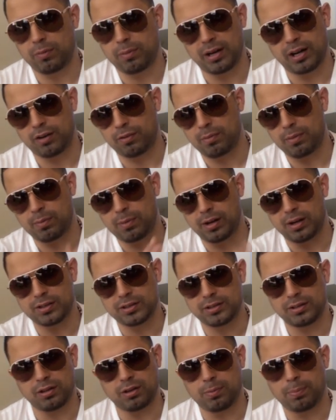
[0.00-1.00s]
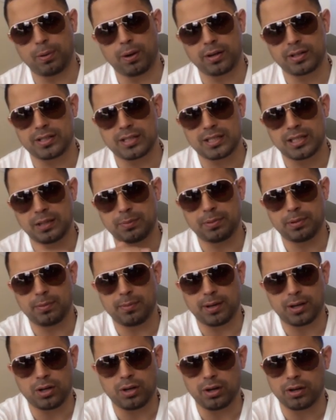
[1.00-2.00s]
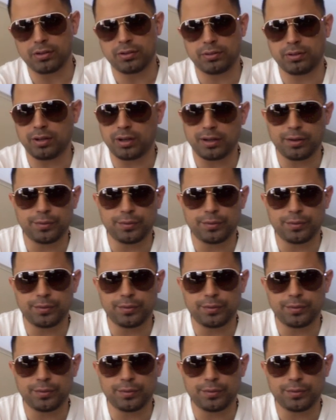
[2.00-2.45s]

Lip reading: but I remember I was near a park just sleeping in my car in New York.